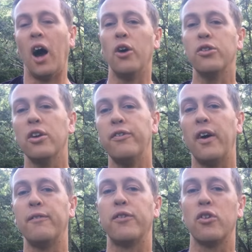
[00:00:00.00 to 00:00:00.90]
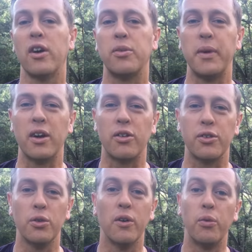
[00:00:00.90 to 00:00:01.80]
I also find fluorite to be a
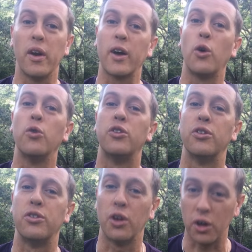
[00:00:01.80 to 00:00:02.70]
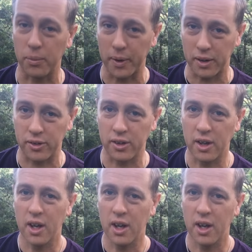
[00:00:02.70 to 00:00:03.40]
crystal of what I call discernment.